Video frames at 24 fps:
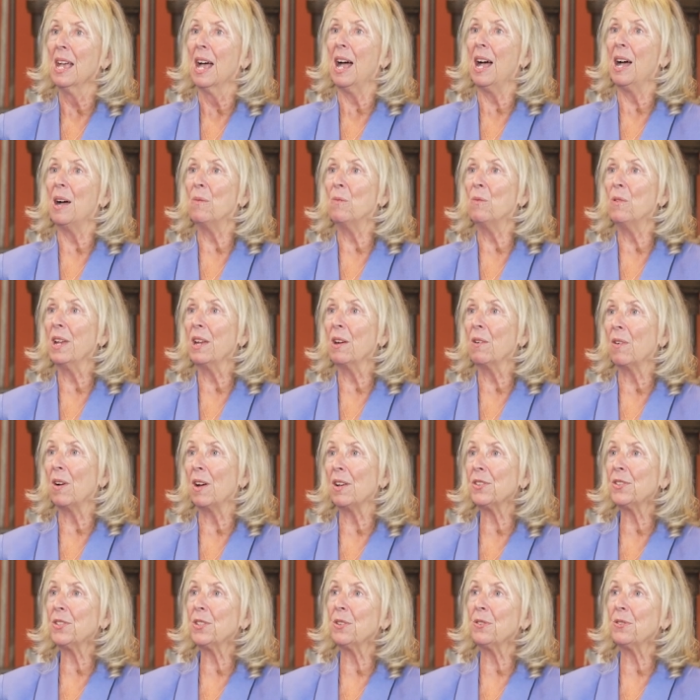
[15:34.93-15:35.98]
Um, we are
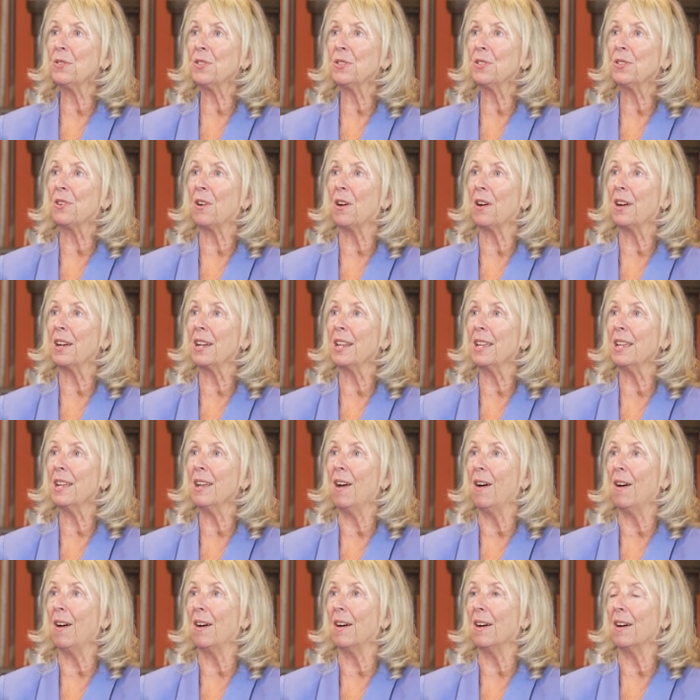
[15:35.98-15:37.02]
also
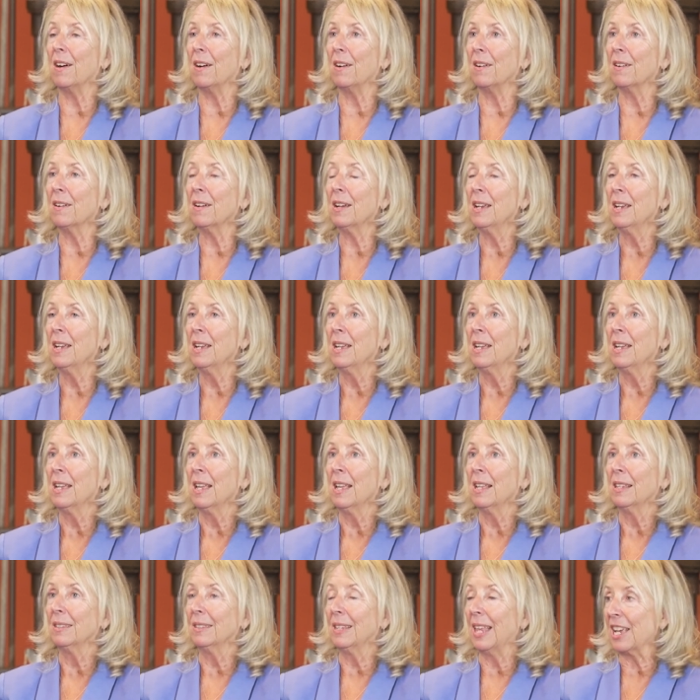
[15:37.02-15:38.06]
starting our
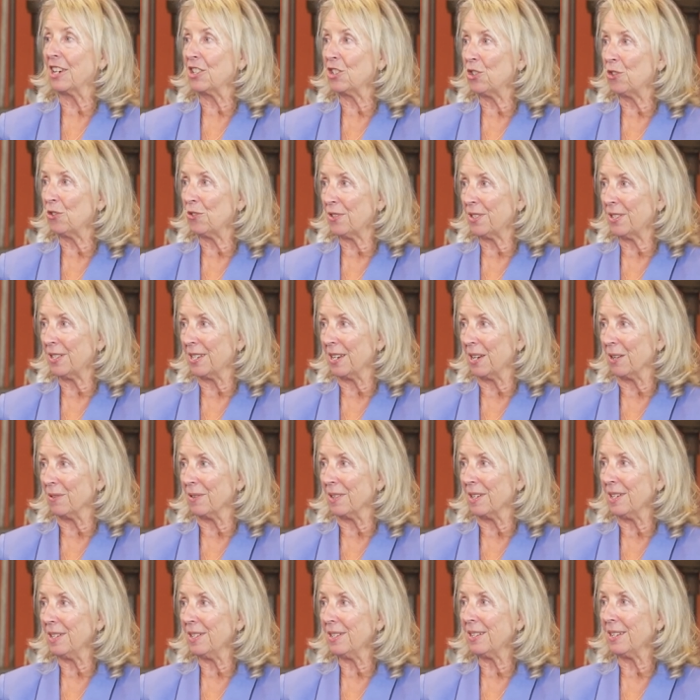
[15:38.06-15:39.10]
lecture
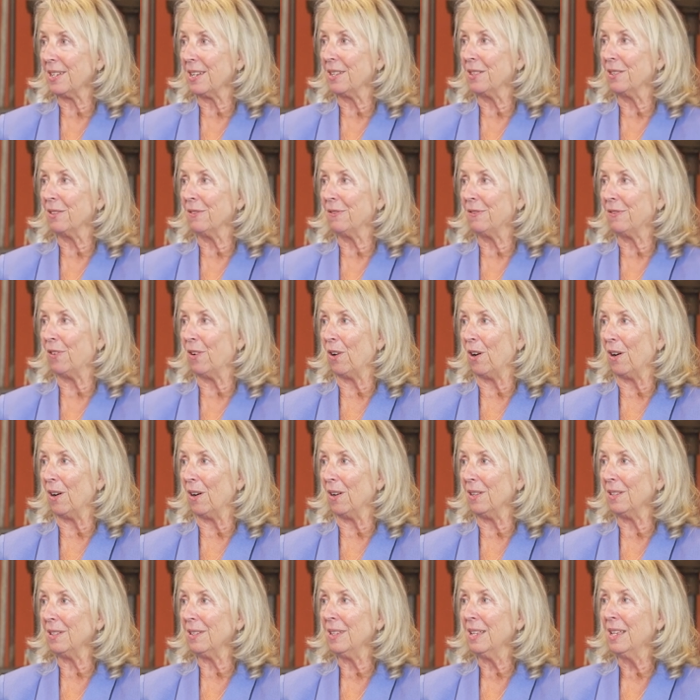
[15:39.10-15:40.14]
series in the
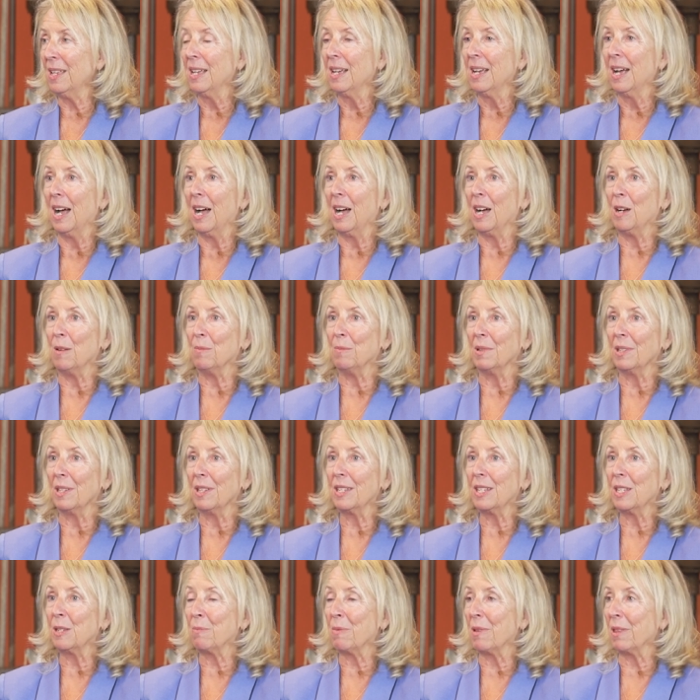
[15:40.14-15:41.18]
fall. Um,
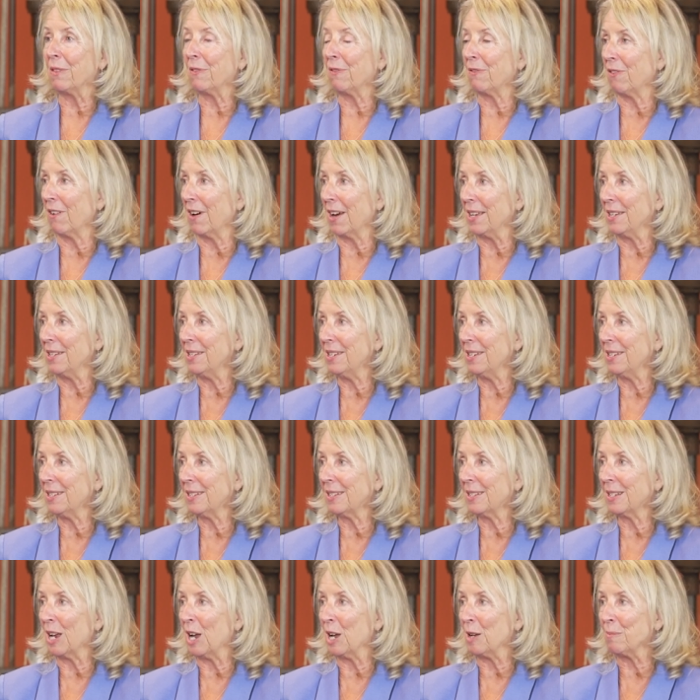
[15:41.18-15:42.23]
Elizabeth Friend
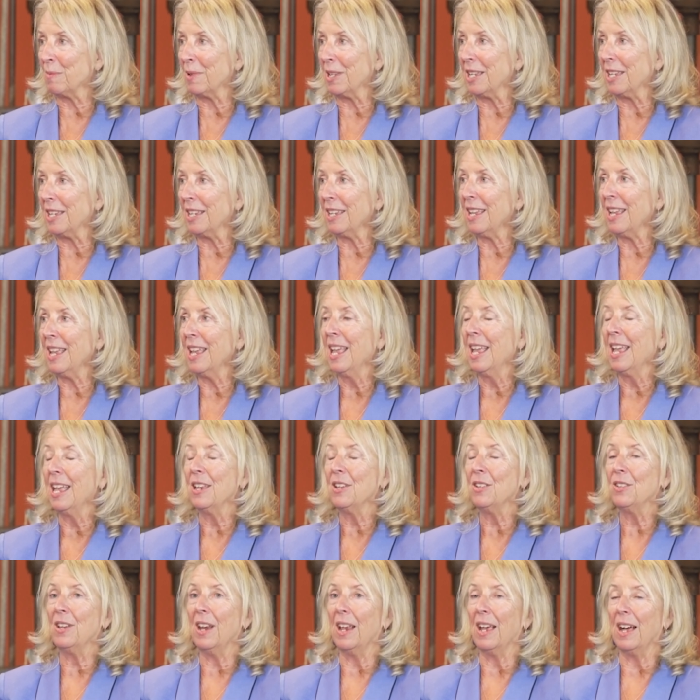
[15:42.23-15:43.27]
is coming,
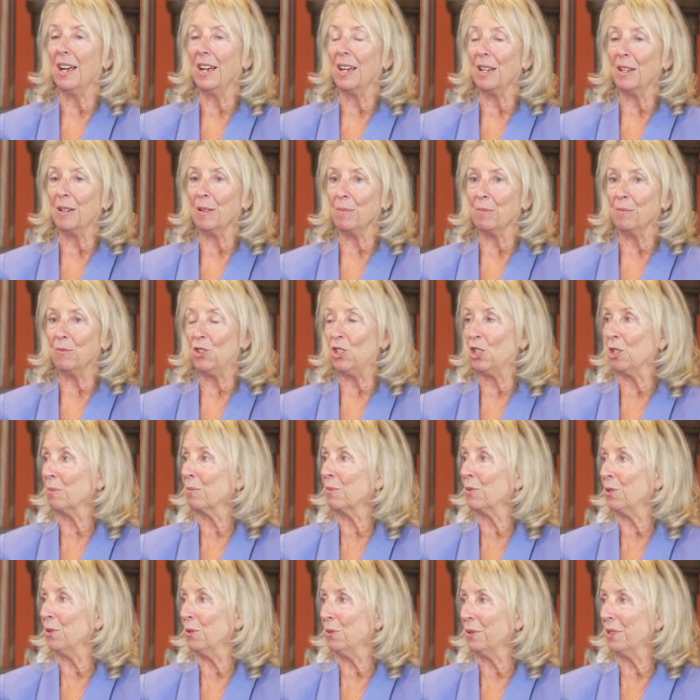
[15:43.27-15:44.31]
uh,
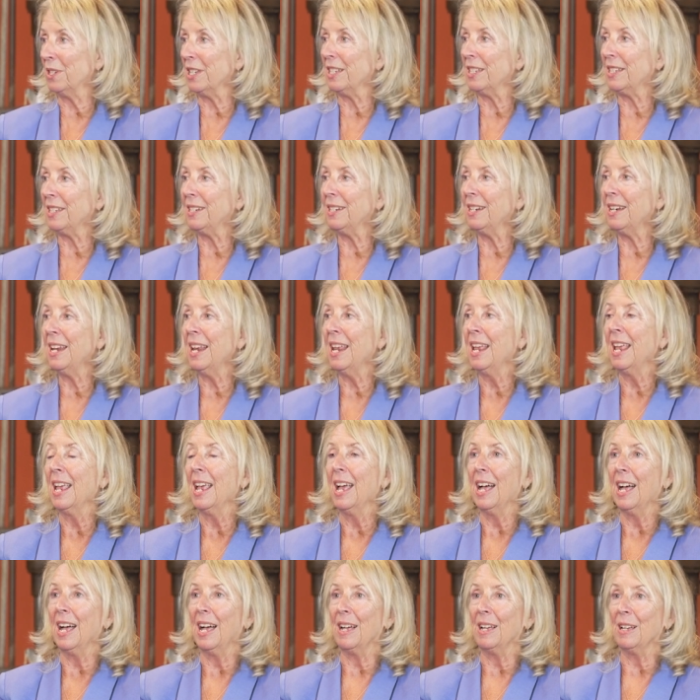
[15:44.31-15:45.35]
Jim Coogan,
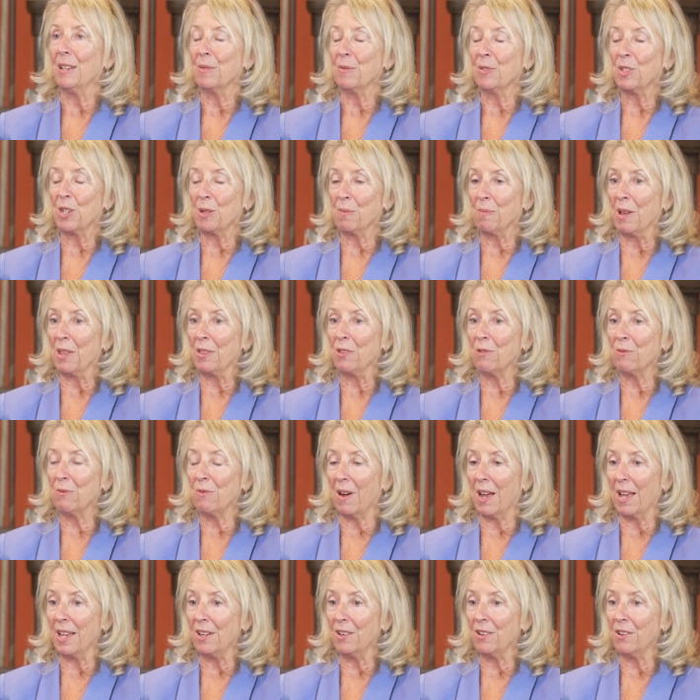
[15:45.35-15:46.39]
uh, some other
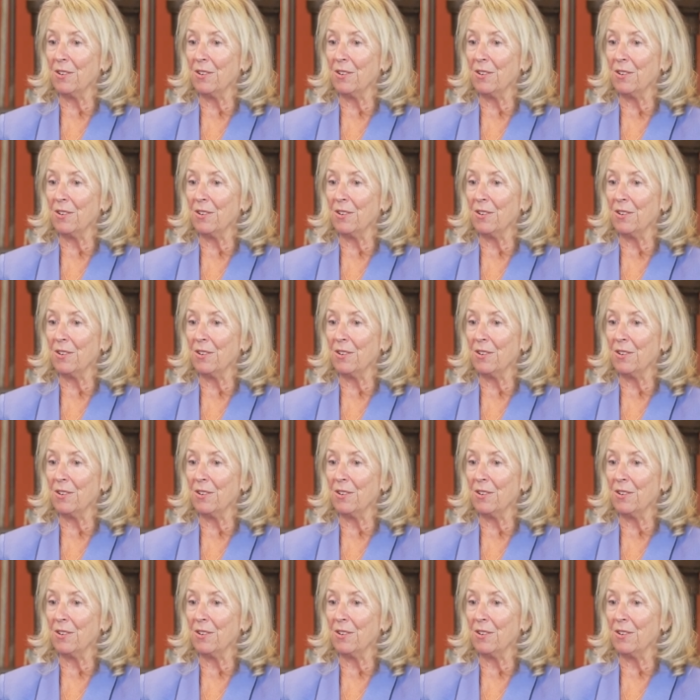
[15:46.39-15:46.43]
writers.